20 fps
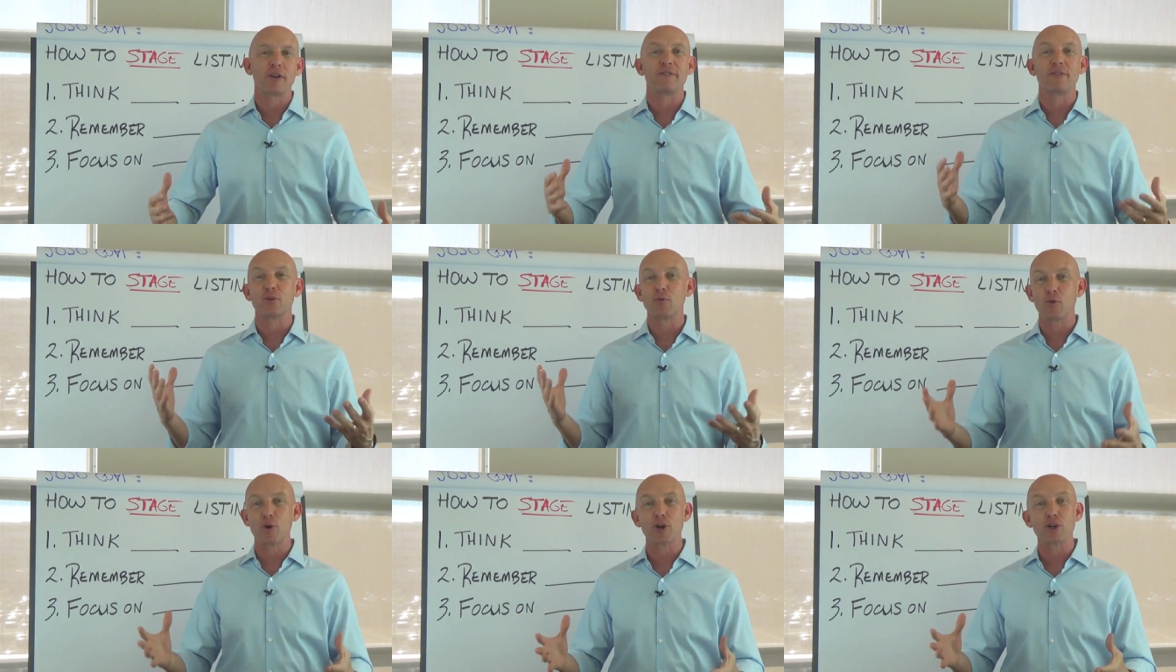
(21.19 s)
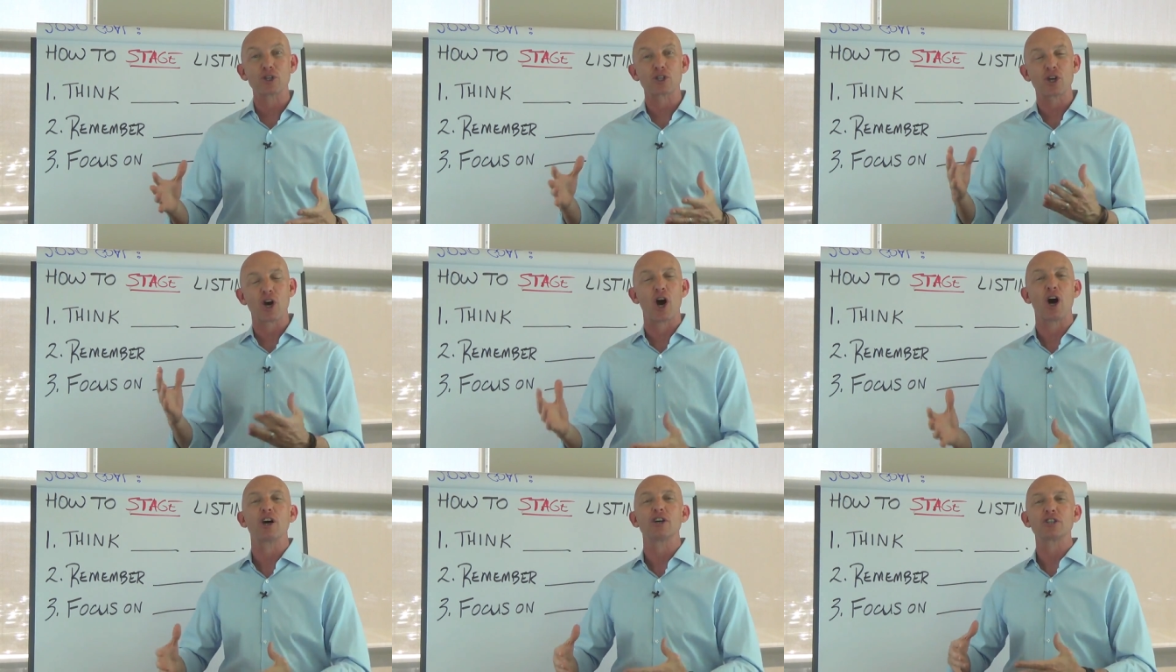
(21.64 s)
even worse,
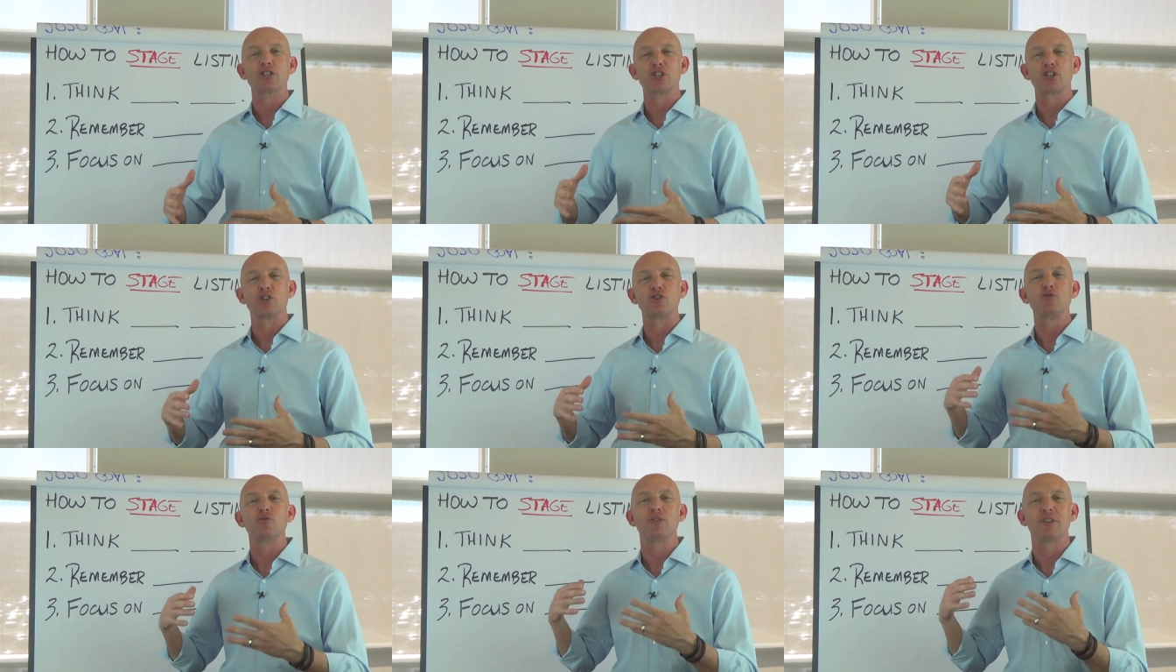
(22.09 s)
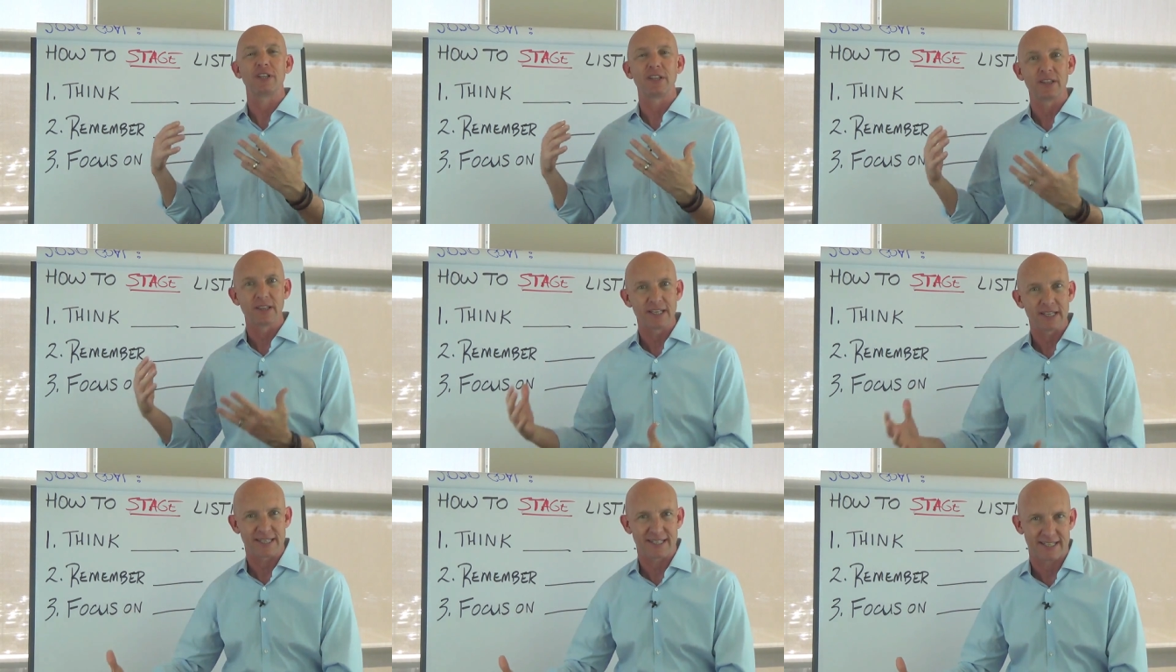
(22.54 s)
cost you the
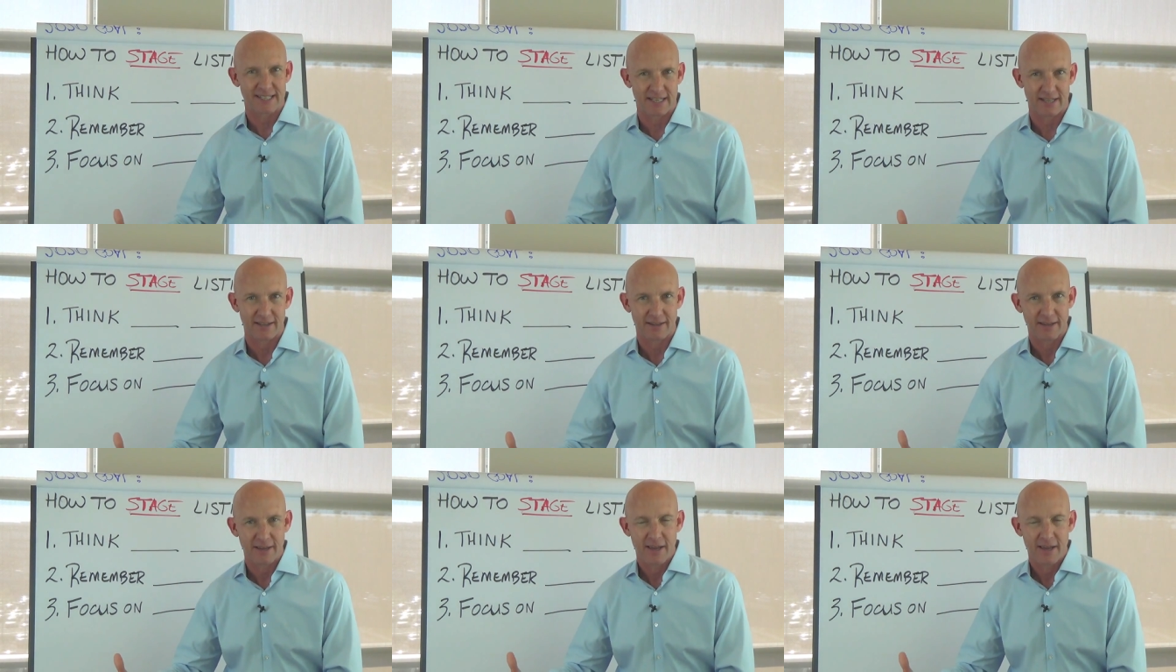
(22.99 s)
listing?